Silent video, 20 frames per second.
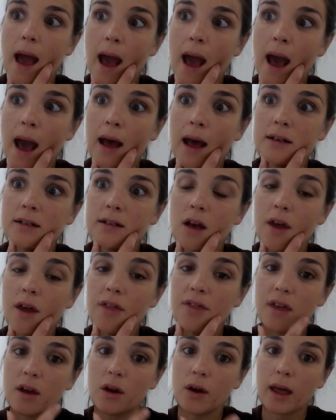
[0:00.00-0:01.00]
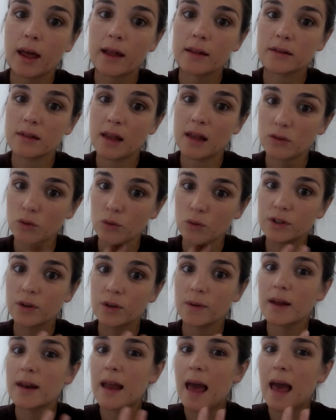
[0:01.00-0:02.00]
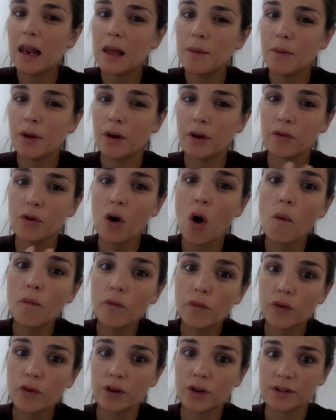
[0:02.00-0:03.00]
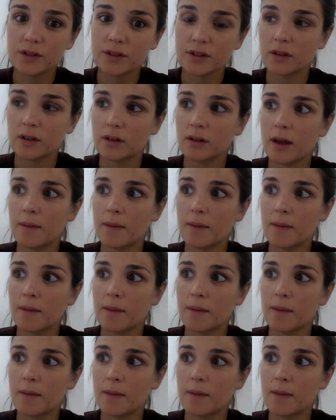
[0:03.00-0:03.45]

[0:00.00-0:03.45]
and I think there's also an element of confidence and,